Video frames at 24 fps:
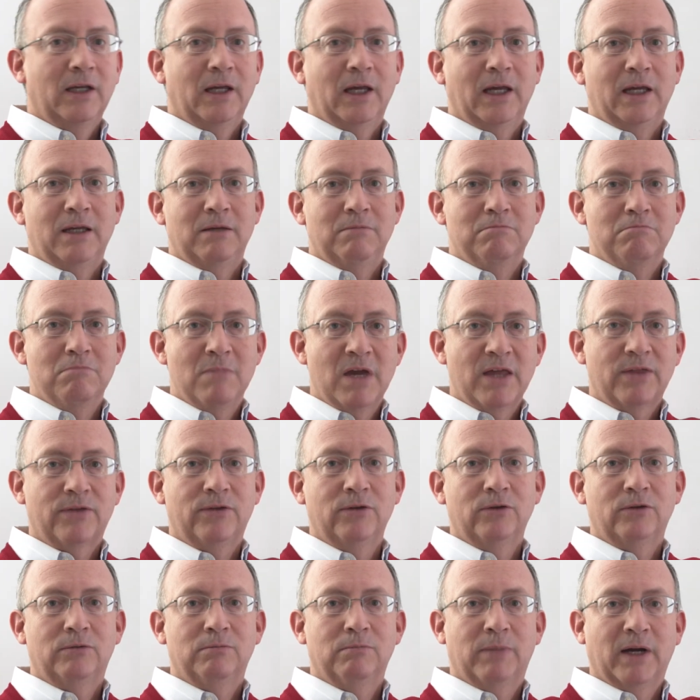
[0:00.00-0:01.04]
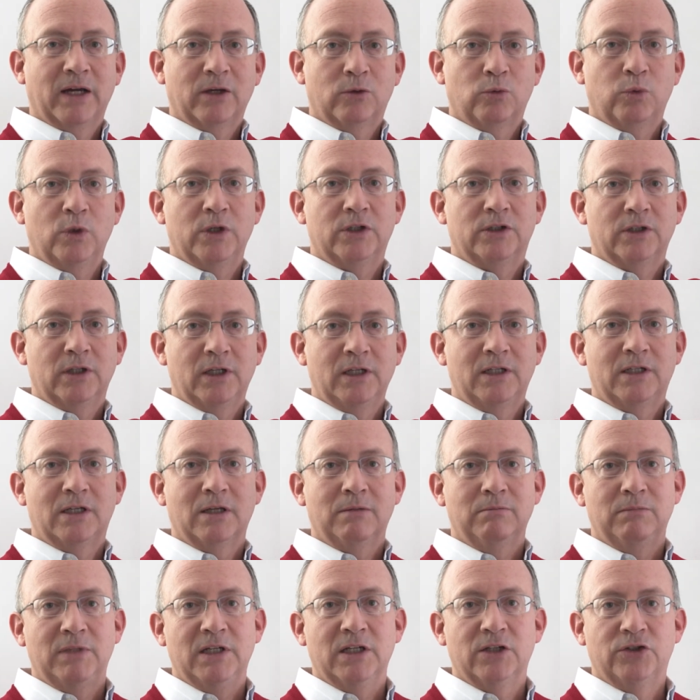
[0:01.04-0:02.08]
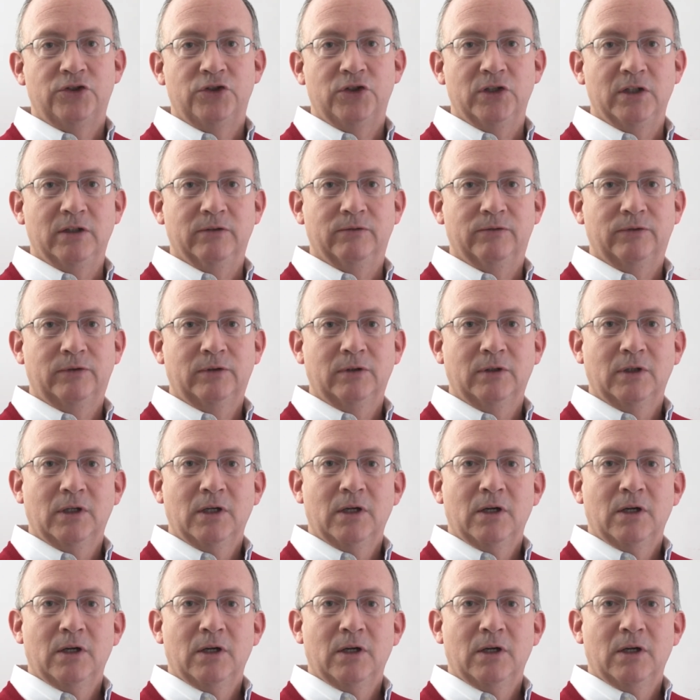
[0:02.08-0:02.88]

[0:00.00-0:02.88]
a method by which it can be achieved.